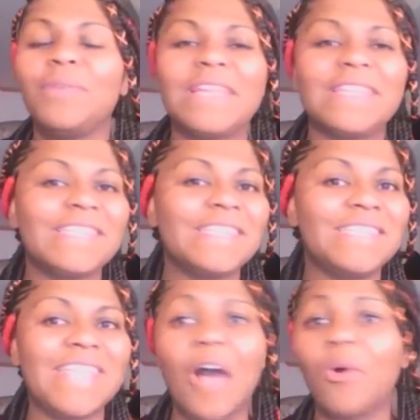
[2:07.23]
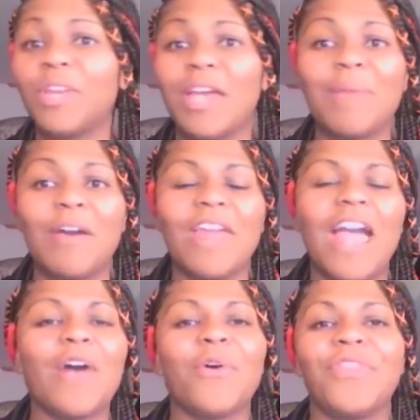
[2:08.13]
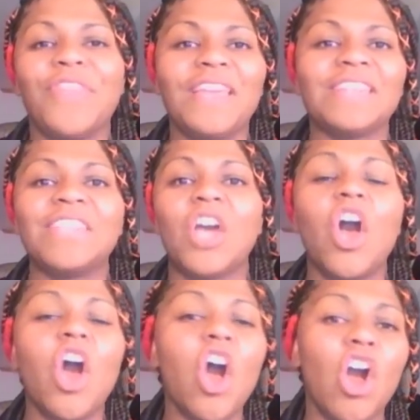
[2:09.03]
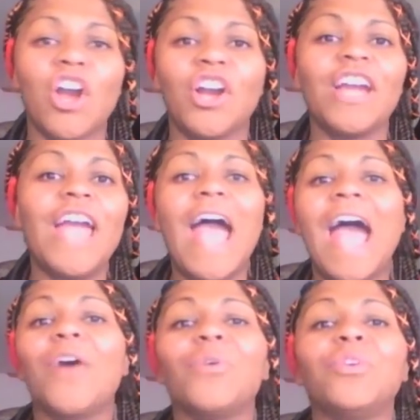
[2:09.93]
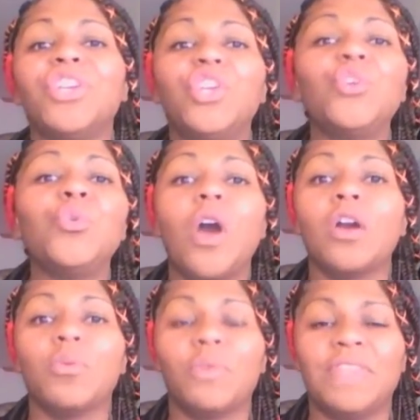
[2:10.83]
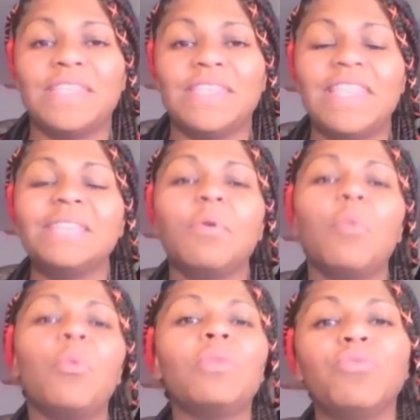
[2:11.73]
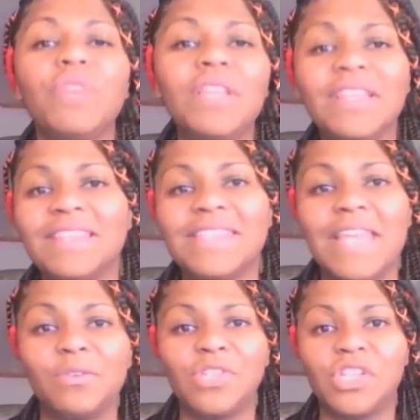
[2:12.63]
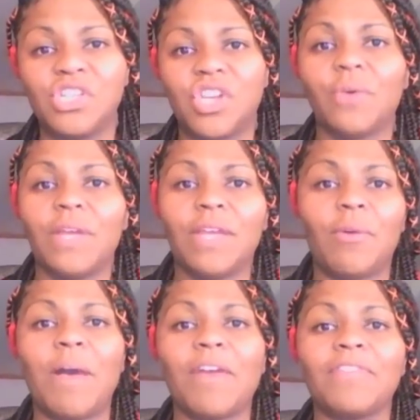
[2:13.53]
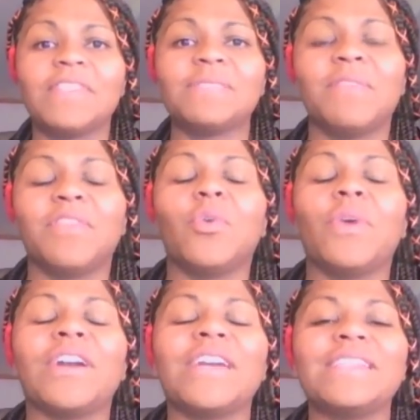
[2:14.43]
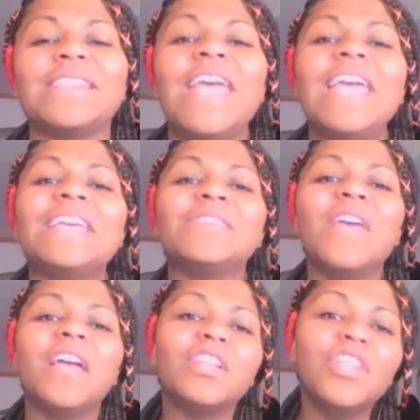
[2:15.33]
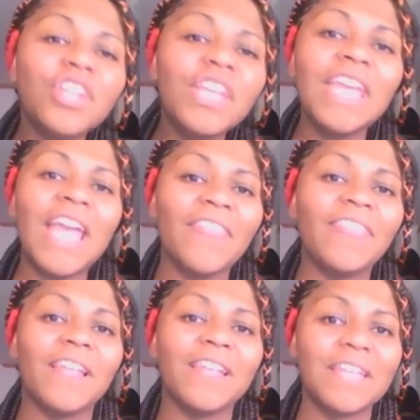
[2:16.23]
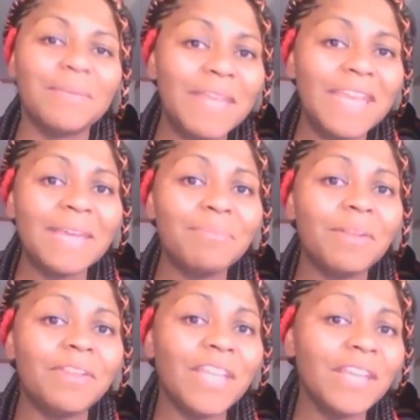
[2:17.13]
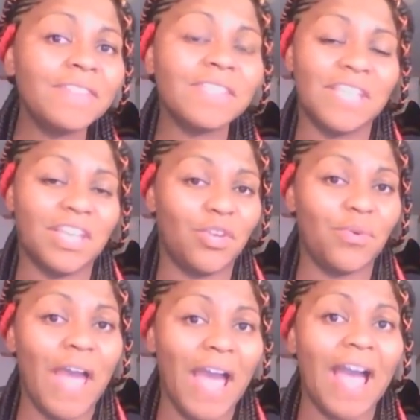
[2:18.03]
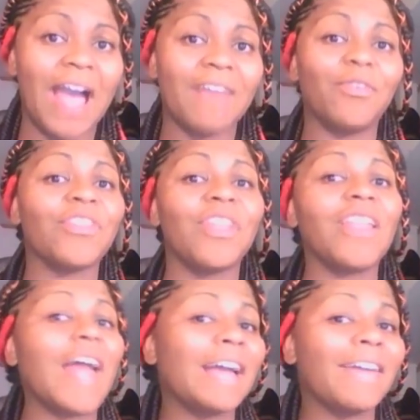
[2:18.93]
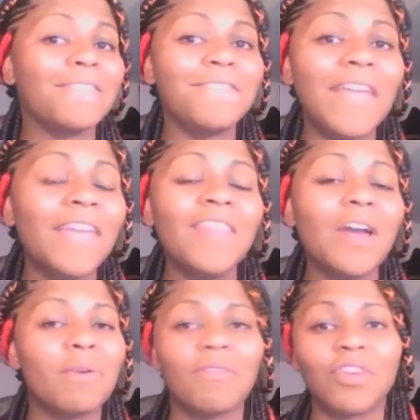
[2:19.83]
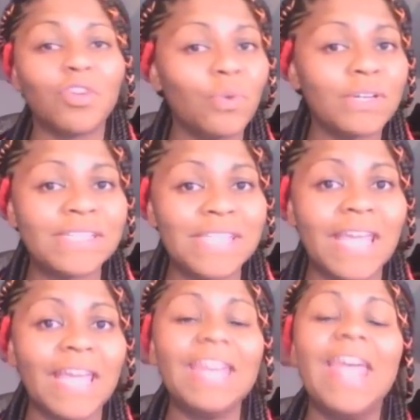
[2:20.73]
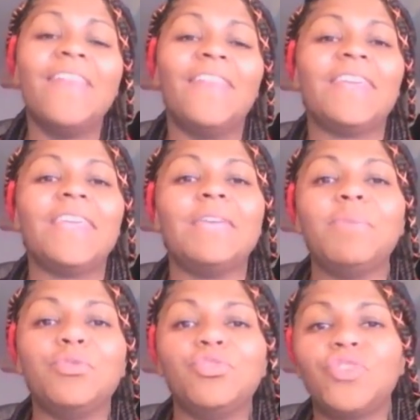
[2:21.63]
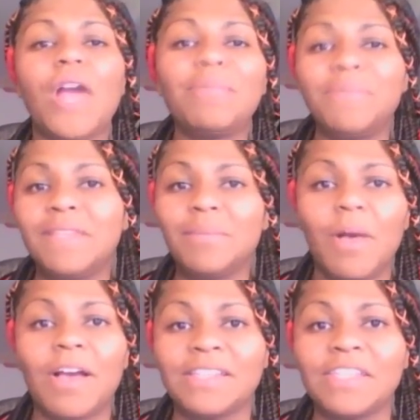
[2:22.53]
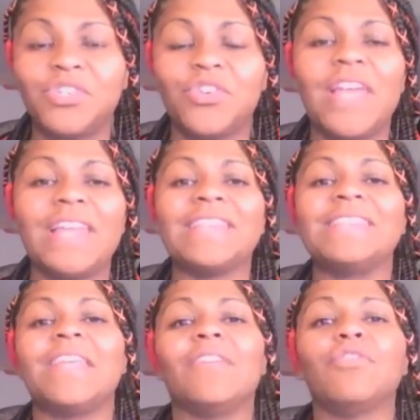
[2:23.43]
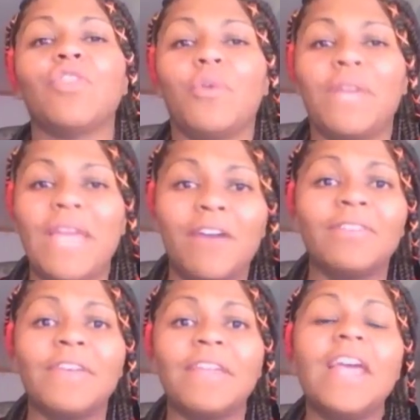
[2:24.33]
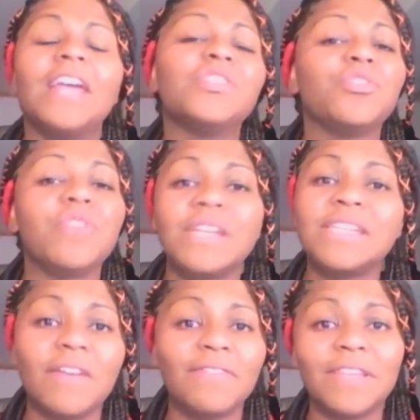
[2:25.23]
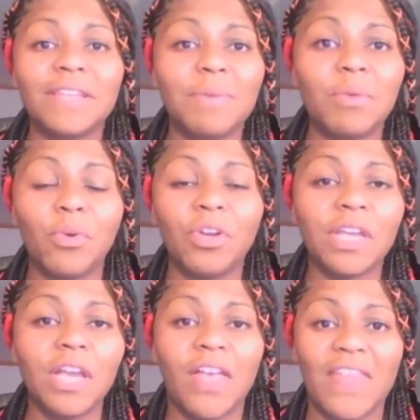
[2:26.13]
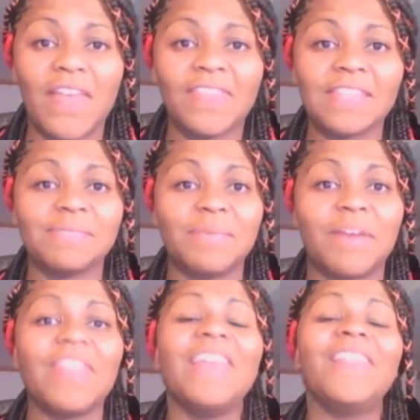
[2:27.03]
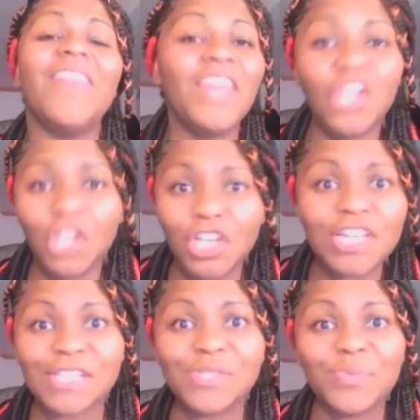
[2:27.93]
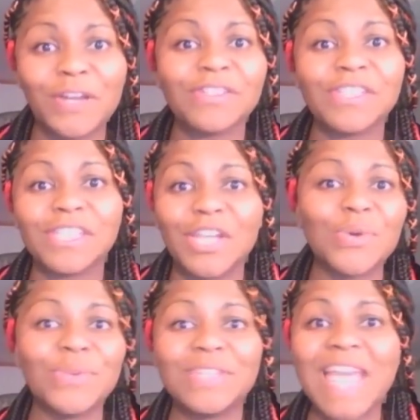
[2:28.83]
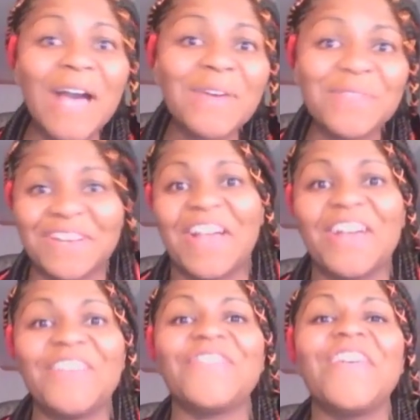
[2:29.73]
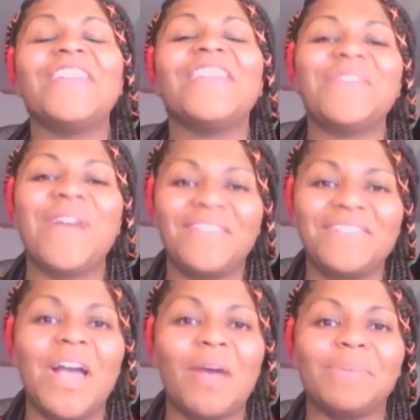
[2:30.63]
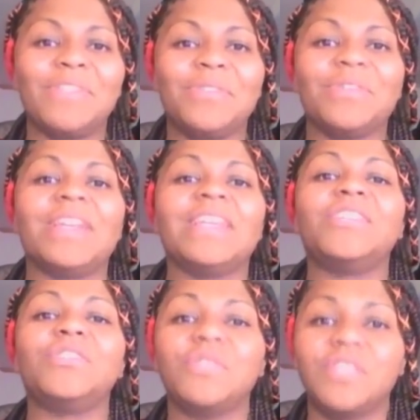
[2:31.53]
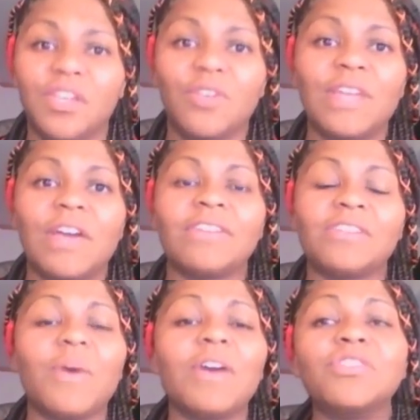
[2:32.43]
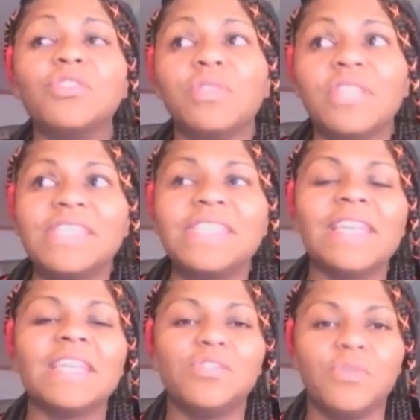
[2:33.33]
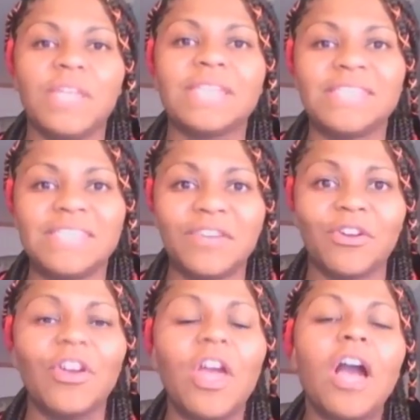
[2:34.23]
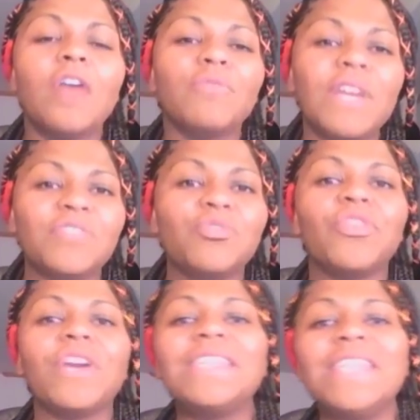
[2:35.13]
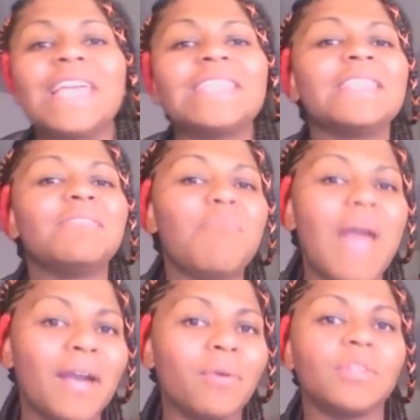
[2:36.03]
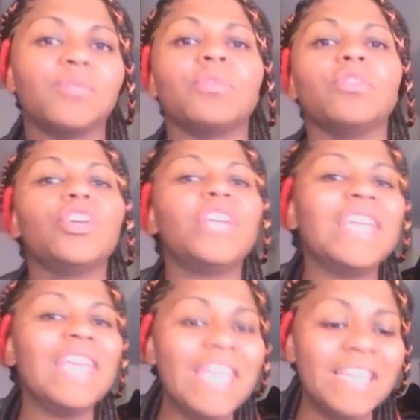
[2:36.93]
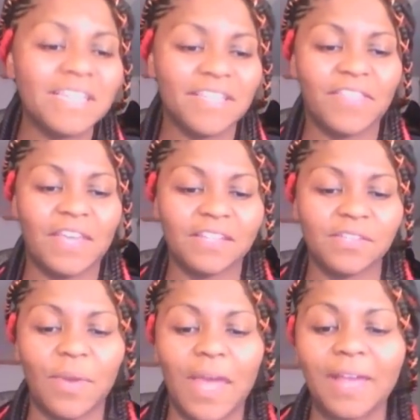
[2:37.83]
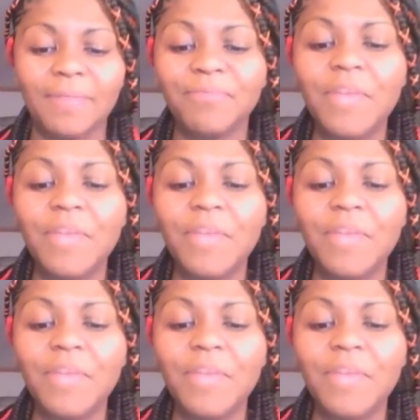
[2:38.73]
We get this doubt about how things are, how you are with these things. But what really this energy showing you about this month, Aquarius, is looking at the limiting beliefs that you have or the lack of faith, however you want to say it, that keep you trapped in the box that you're in instead of growing out of it. So you're going to definitely be working on that this month. Thank goodness we are slowed down enough that you have the opportunity to slow down as well, to listen and to consider. A retrograde takes us backwards. We're looking into things, okay?